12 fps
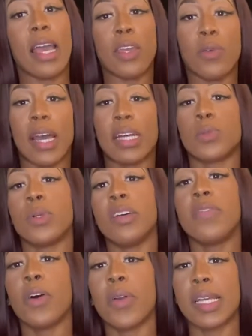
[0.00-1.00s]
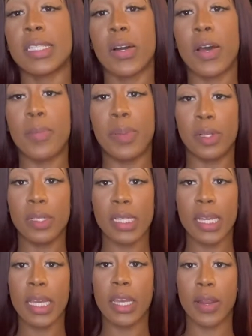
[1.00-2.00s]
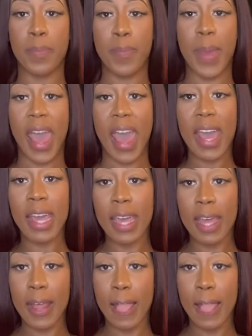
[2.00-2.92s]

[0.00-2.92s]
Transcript: you guys want to focus on building your back,